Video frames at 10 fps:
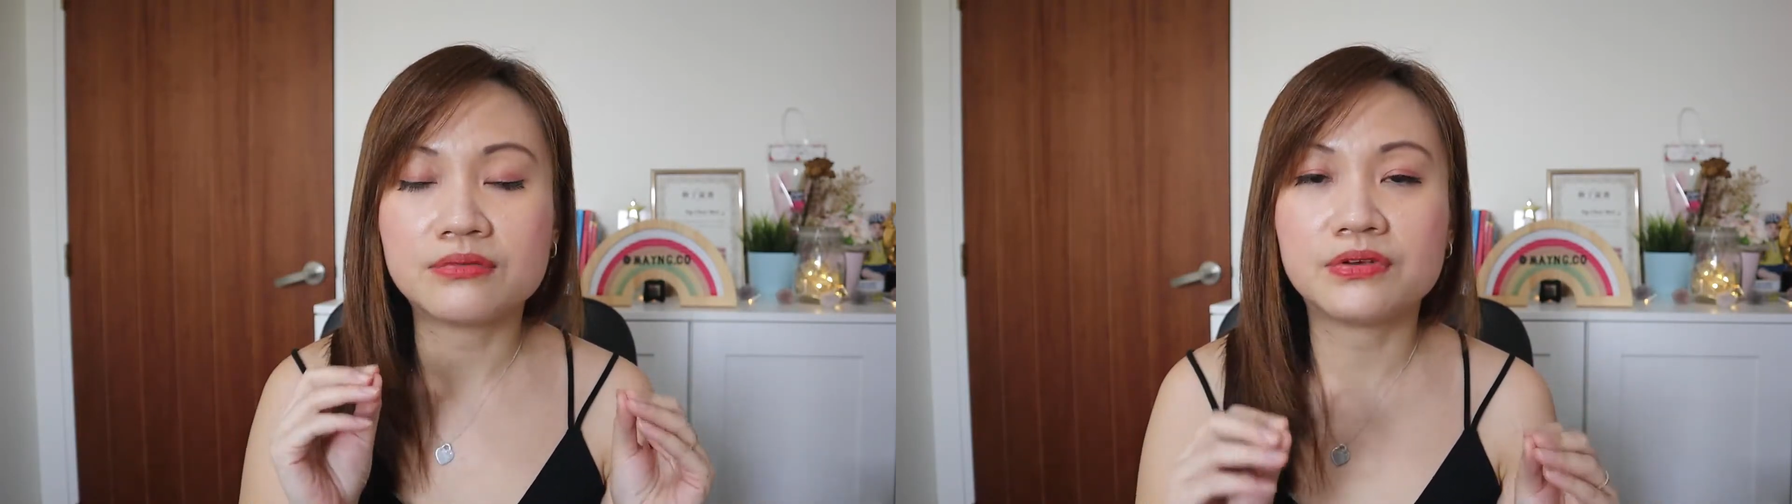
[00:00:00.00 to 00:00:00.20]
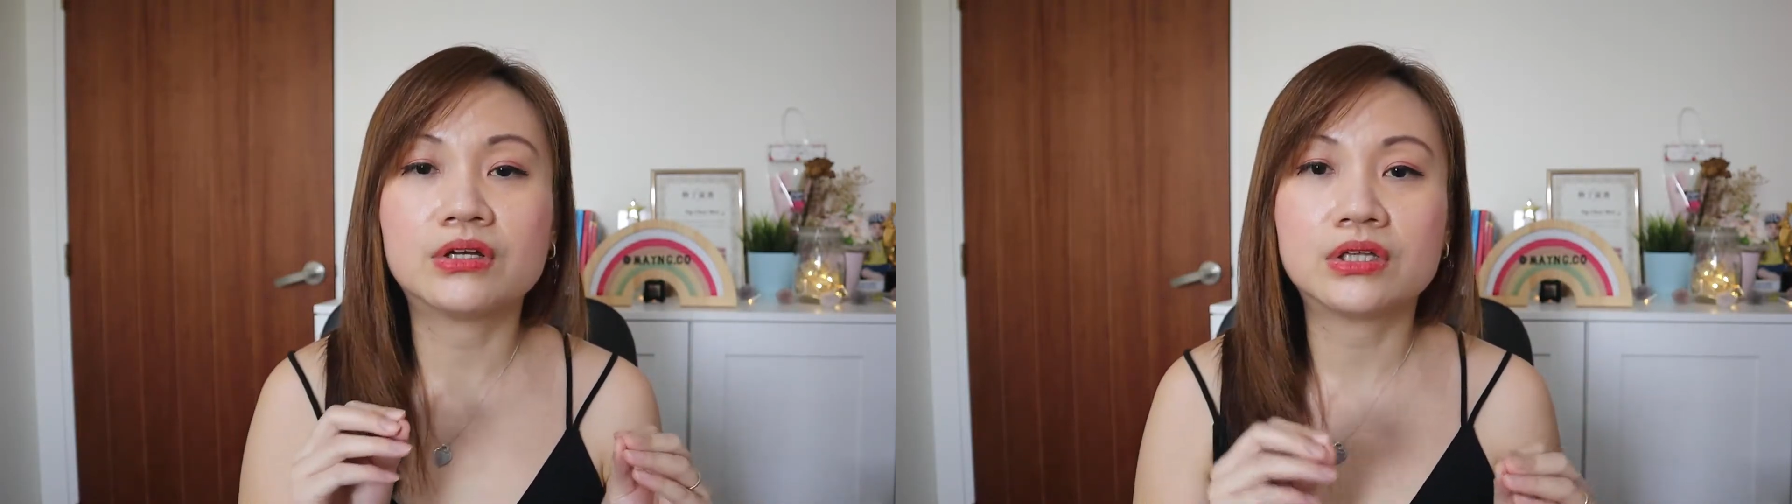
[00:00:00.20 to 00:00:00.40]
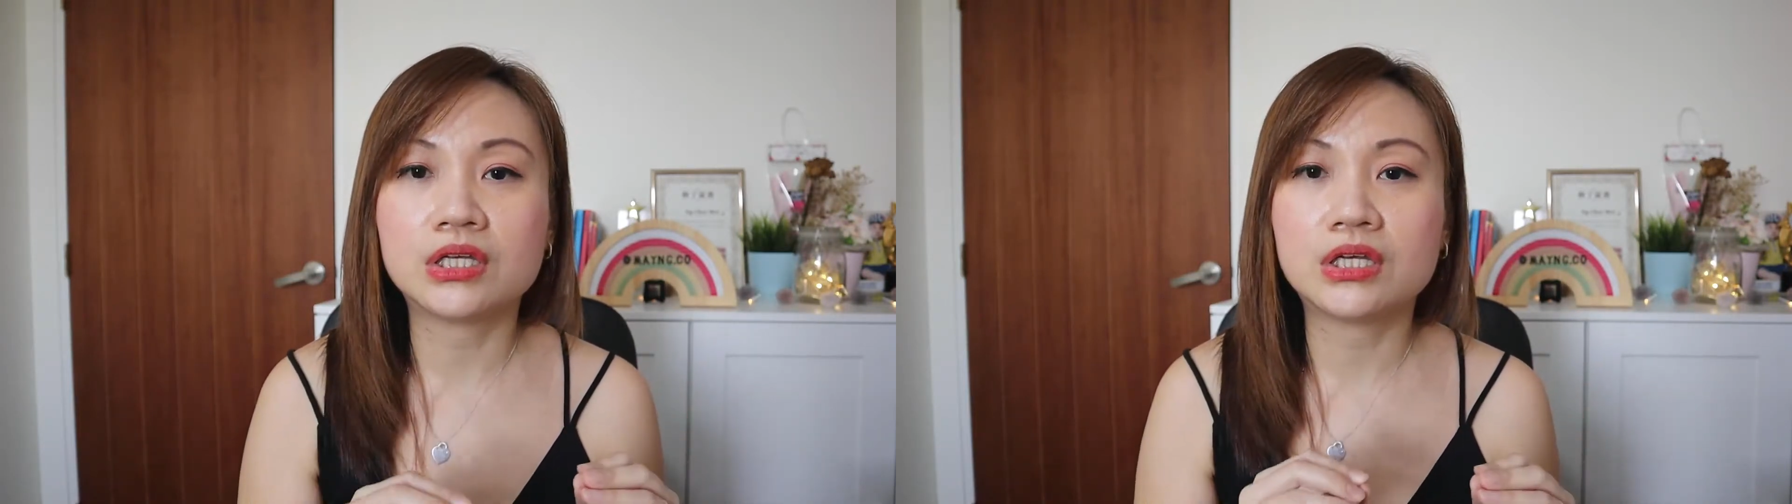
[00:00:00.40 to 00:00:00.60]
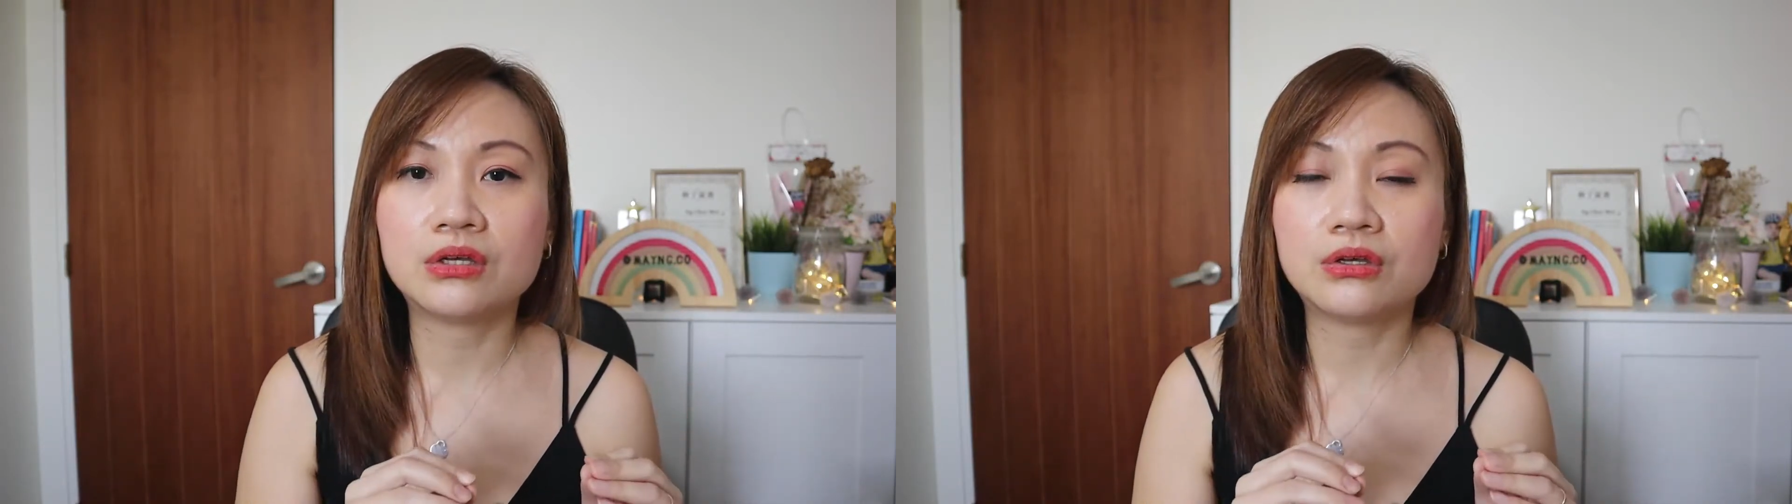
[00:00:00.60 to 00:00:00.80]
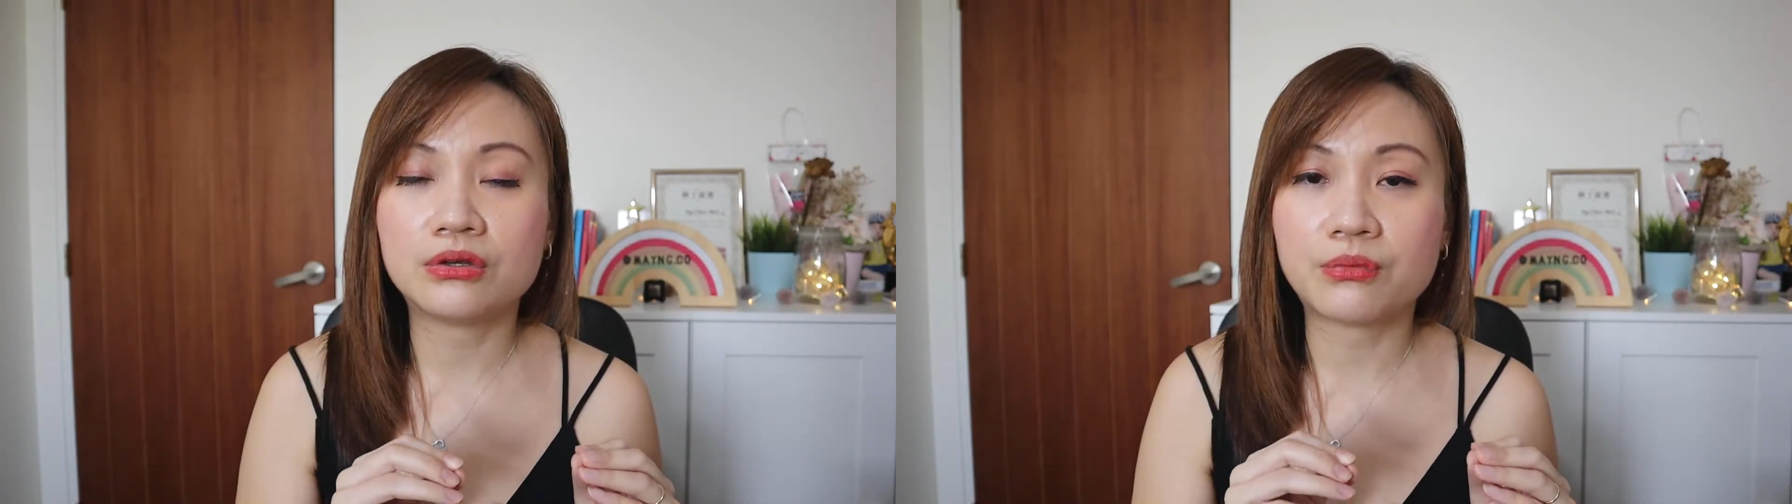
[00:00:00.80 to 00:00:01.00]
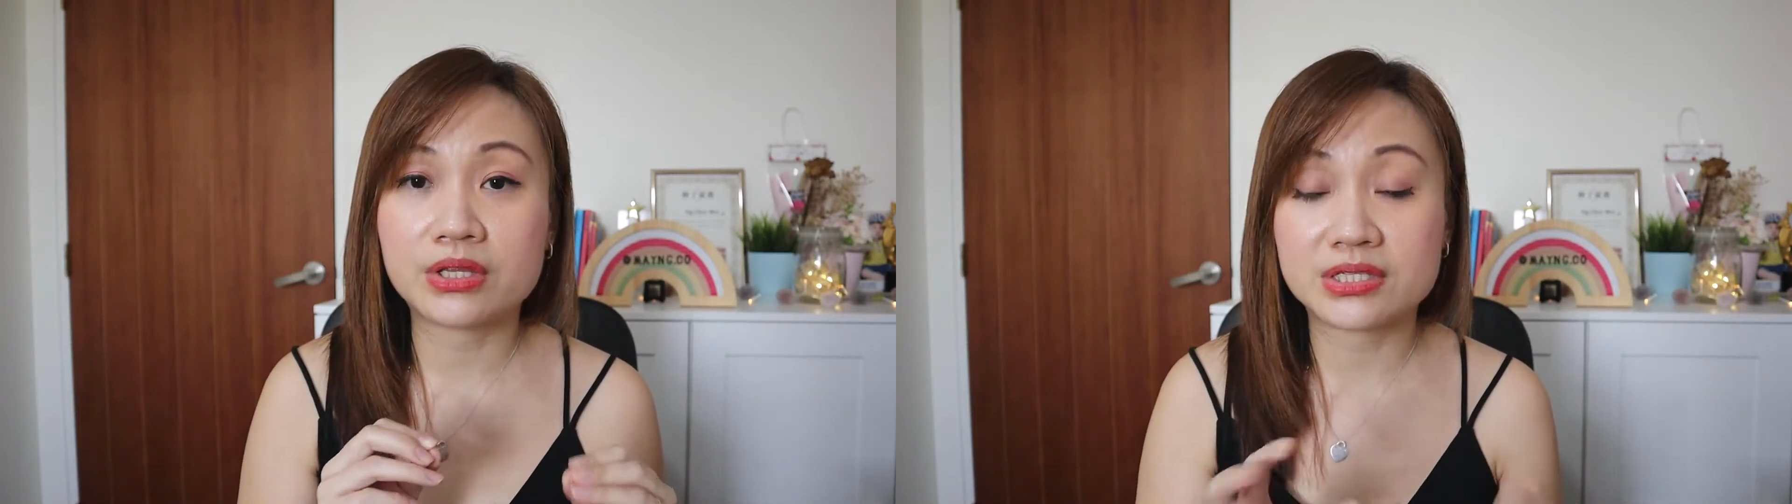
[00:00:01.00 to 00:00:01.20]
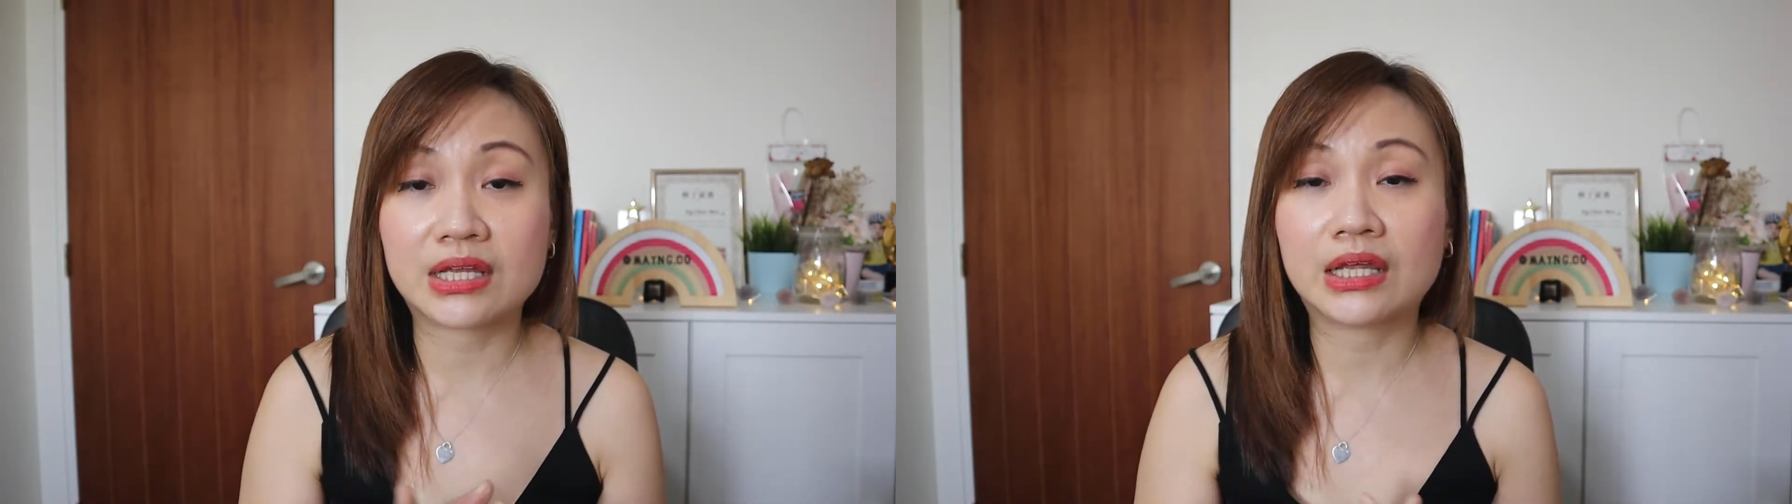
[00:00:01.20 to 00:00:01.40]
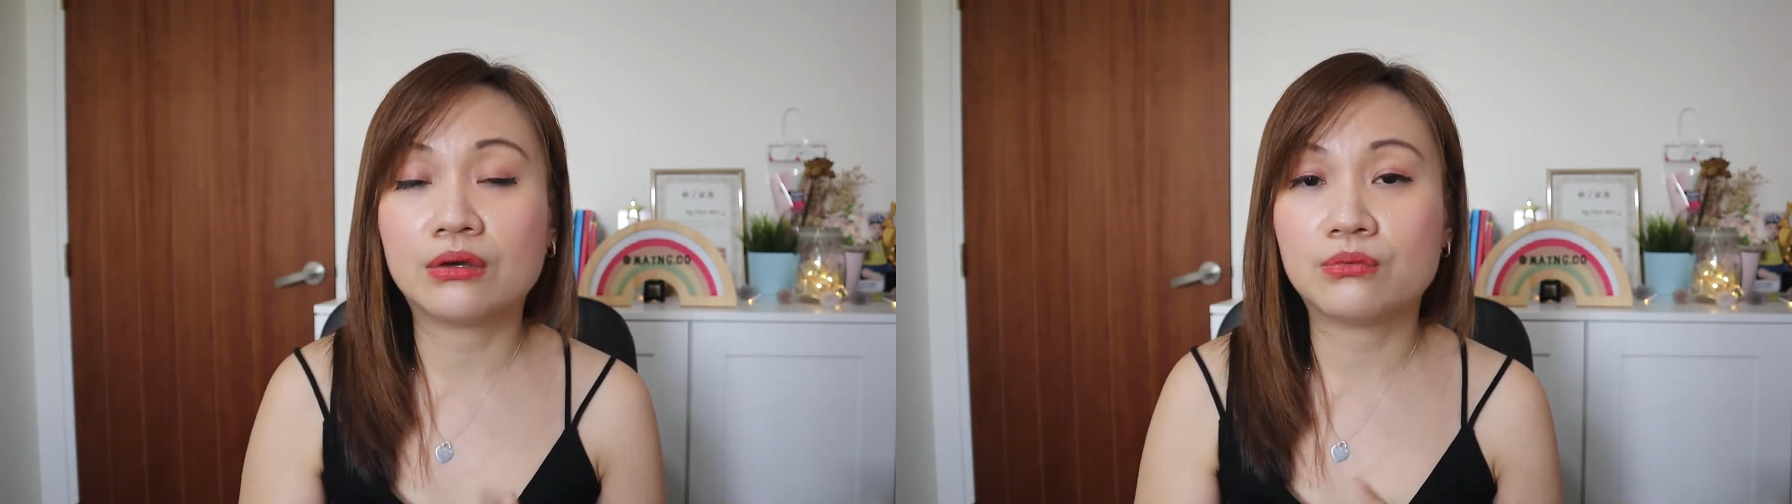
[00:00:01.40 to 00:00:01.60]
difficulty when
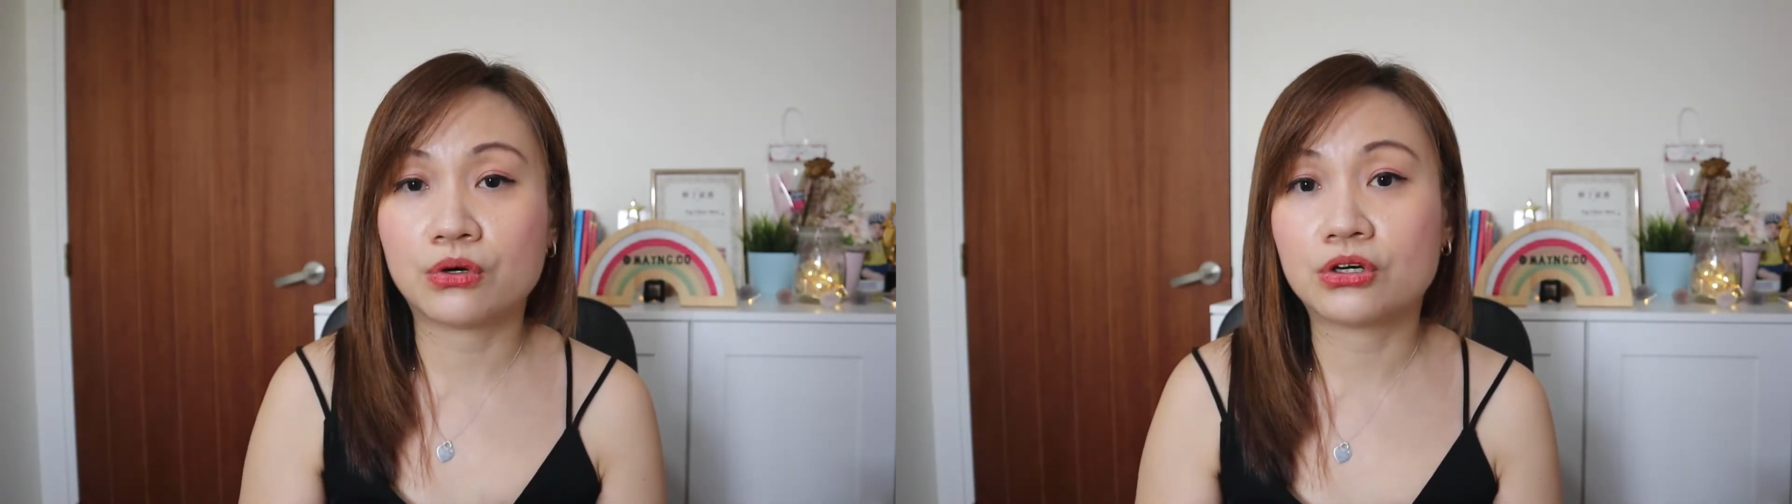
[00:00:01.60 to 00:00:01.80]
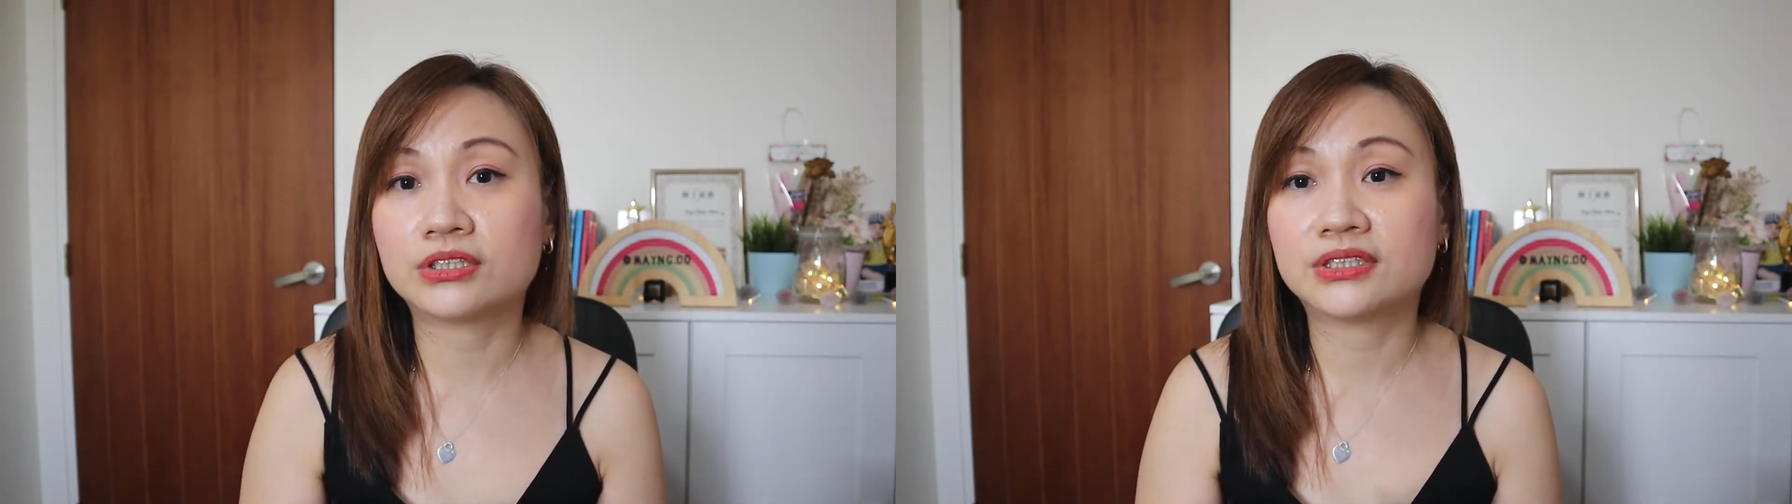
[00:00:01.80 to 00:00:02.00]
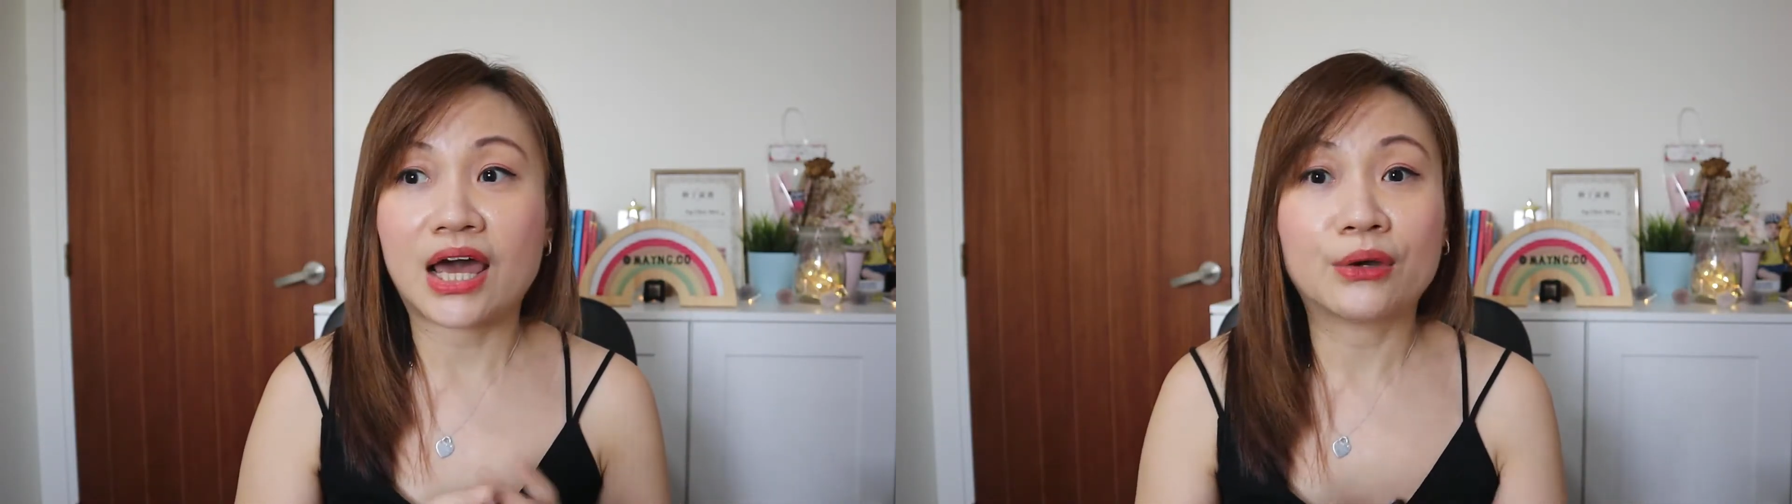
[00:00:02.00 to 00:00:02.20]
selling was